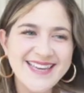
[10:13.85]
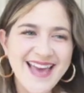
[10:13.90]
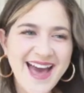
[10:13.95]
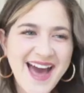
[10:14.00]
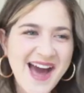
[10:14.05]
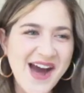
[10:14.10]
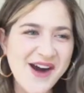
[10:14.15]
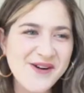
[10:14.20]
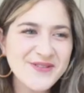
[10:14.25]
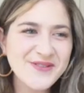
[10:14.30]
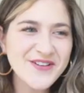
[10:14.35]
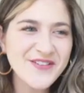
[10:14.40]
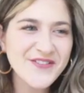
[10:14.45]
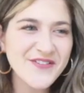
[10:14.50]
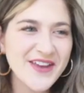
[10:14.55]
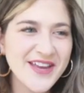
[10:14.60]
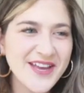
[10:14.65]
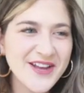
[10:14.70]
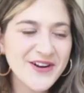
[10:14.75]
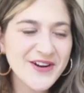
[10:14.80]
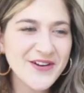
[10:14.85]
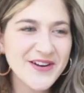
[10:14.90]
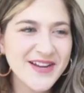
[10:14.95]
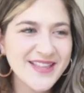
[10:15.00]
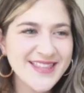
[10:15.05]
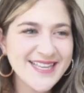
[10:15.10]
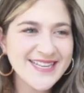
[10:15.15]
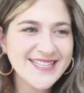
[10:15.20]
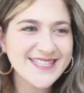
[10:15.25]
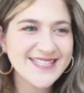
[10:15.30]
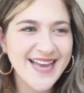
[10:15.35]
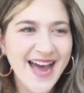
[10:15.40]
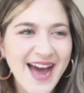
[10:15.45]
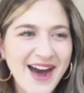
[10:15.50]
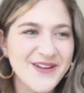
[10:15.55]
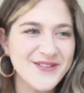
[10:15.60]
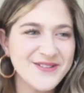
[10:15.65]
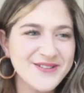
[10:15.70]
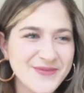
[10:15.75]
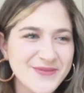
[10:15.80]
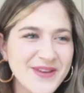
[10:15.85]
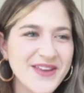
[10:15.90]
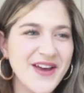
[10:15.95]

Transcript: yeah, we're figuring this out.